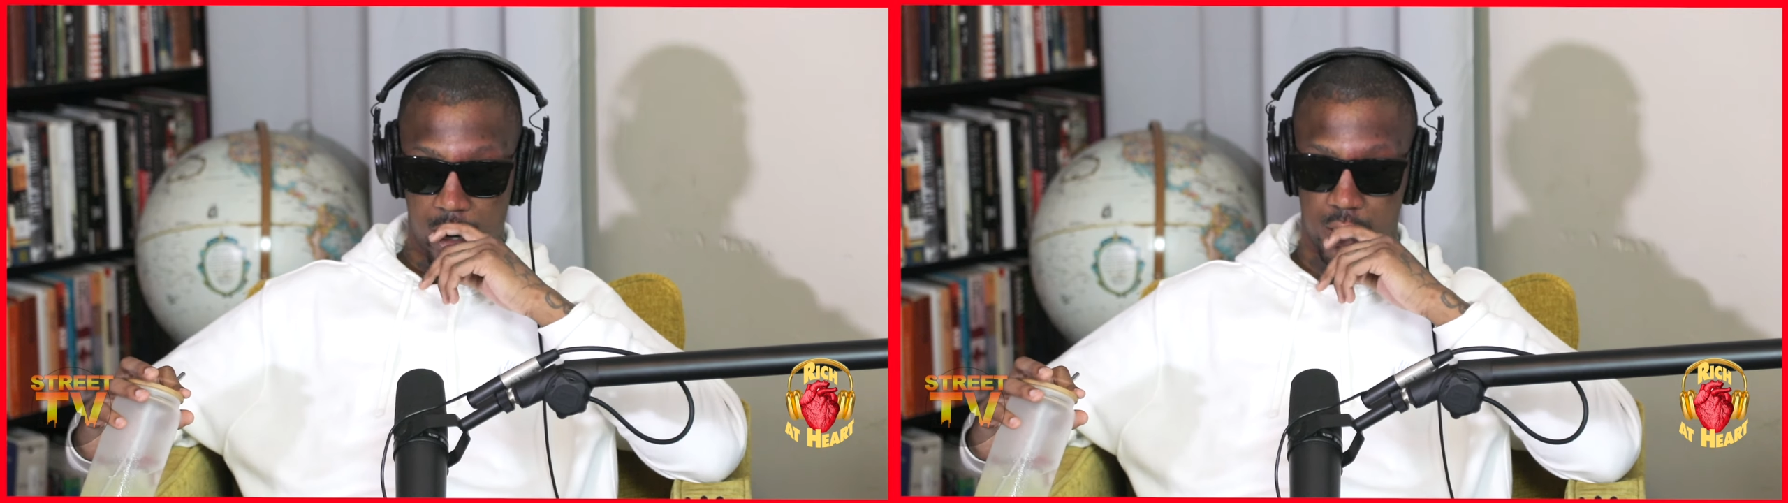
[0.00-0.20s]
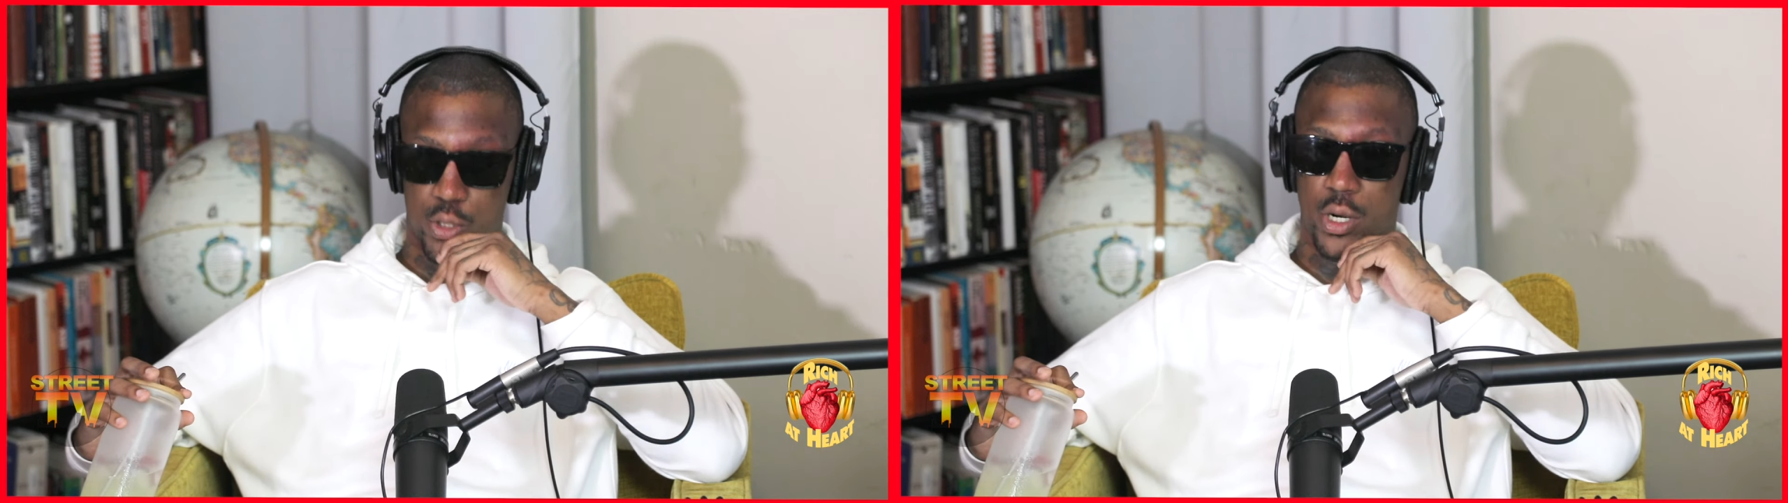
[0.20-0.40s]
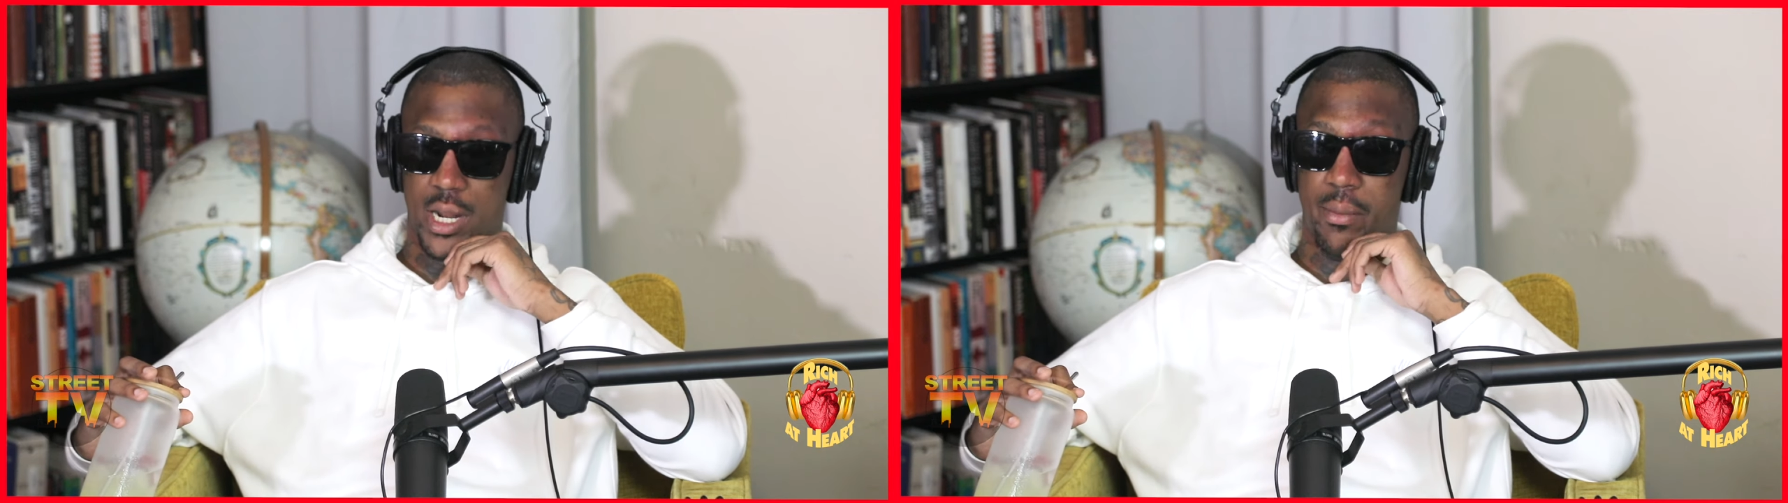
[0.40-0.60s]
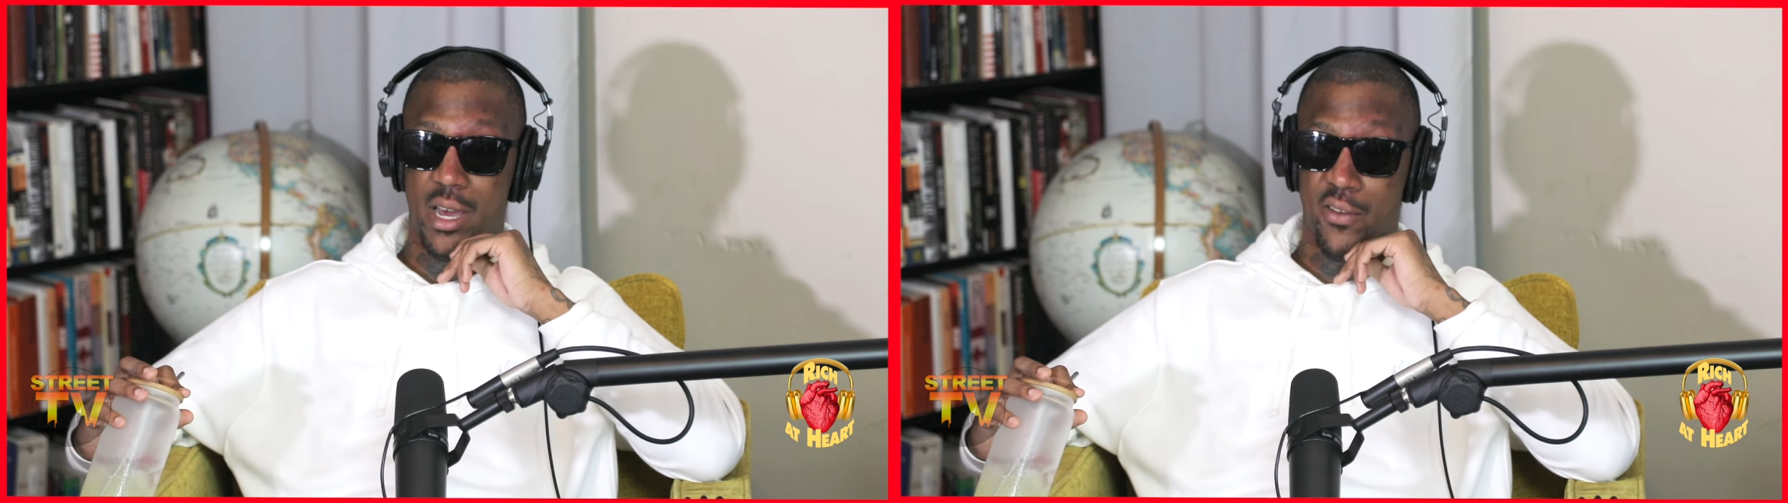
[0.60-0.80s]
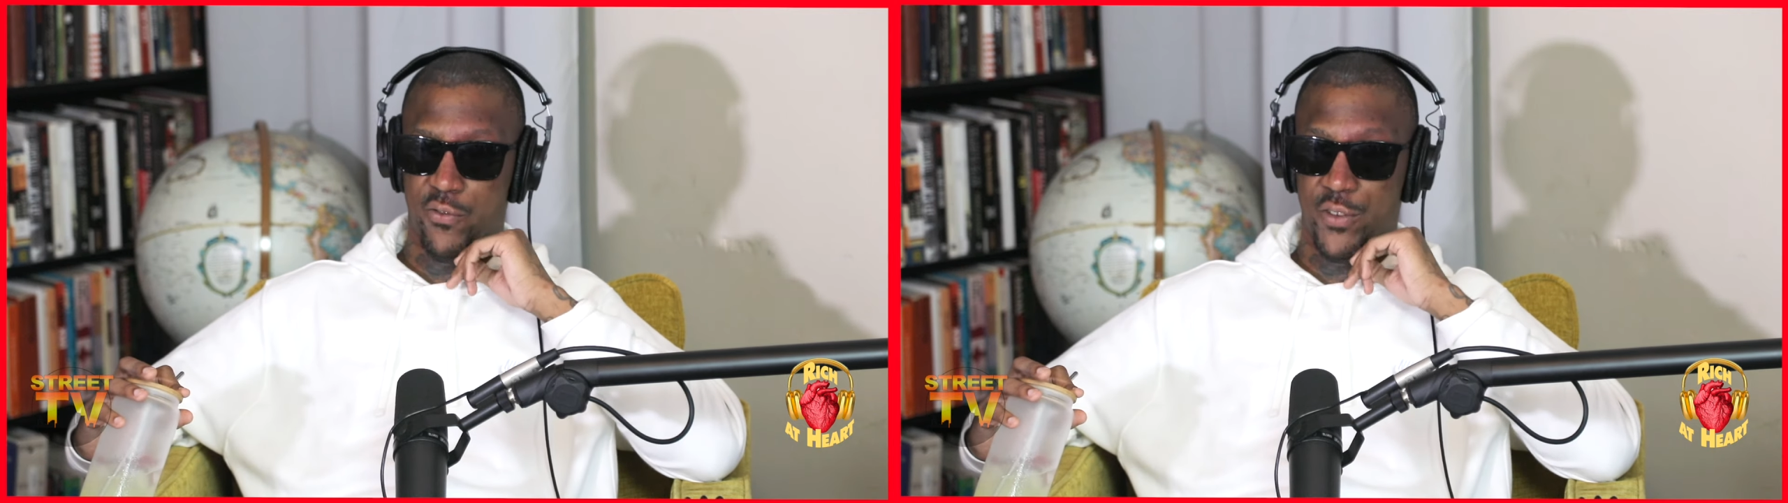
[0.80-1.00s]
Or they
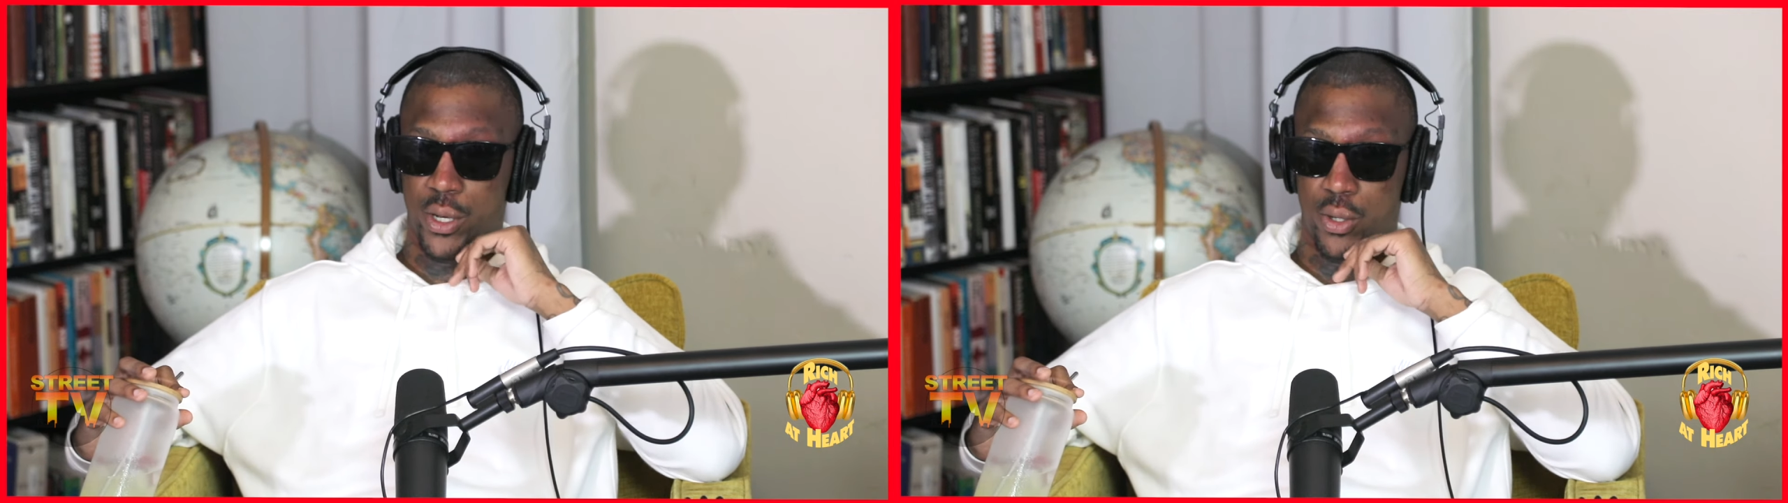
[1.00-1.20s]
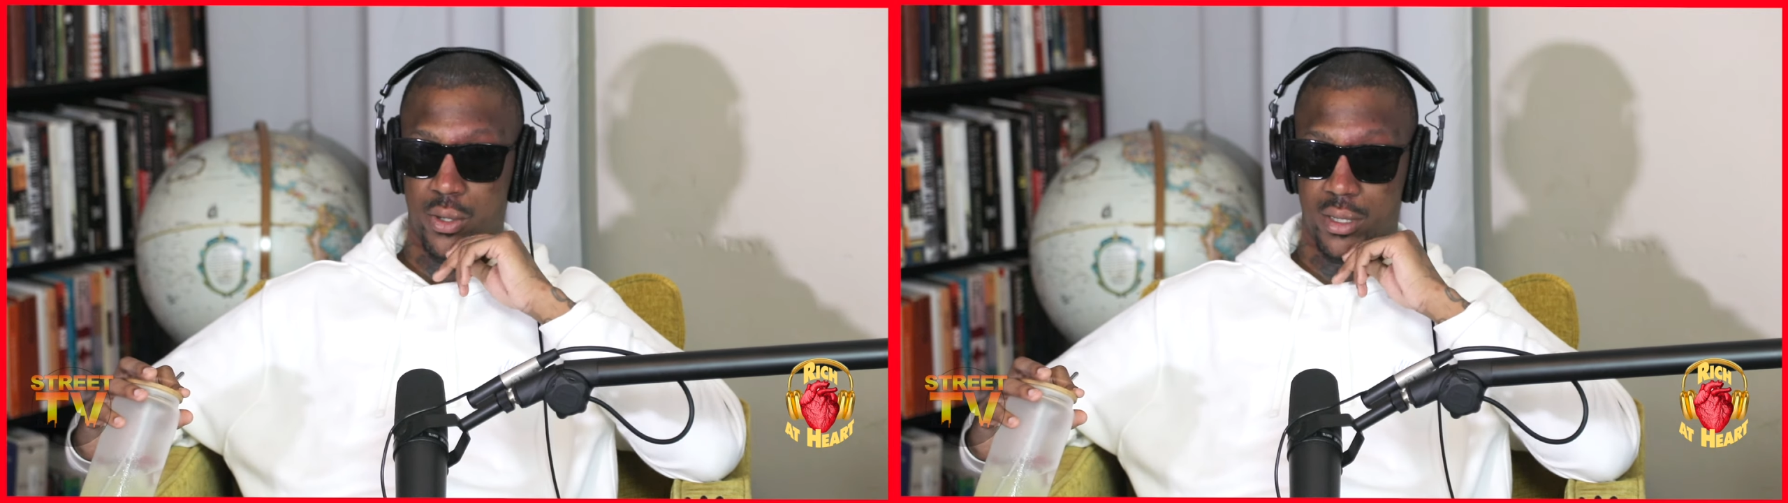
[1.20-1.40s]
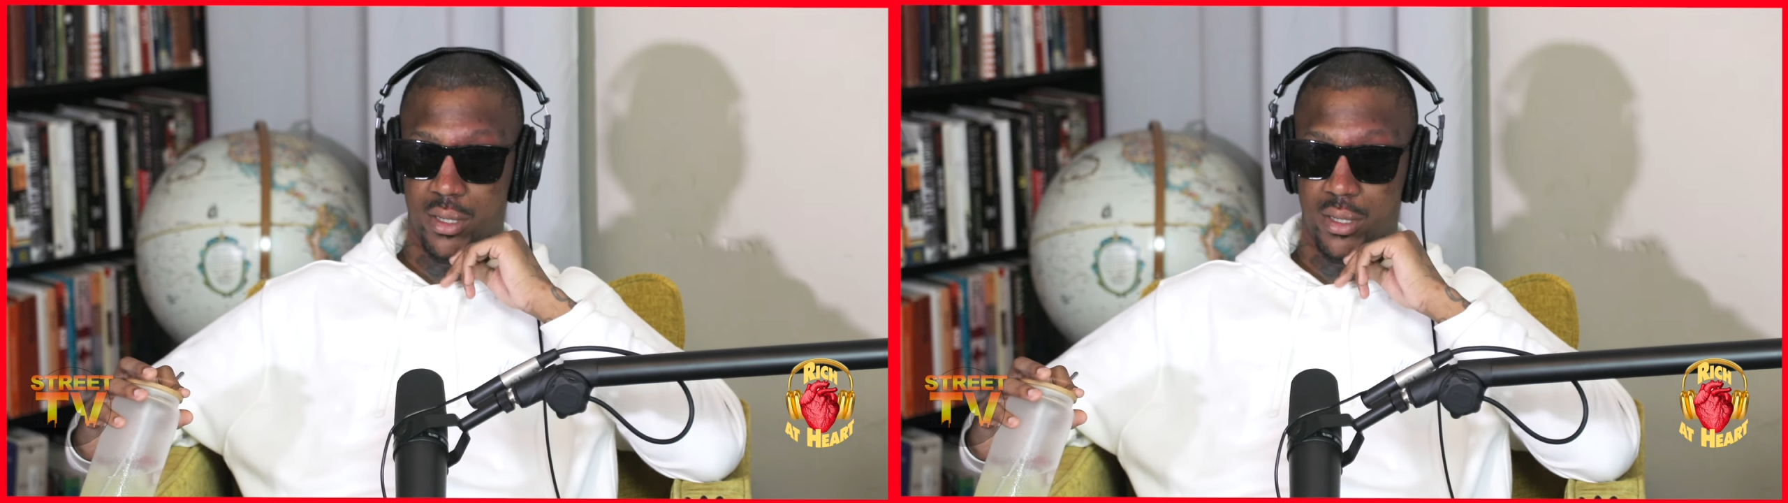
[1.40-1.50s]
might feel,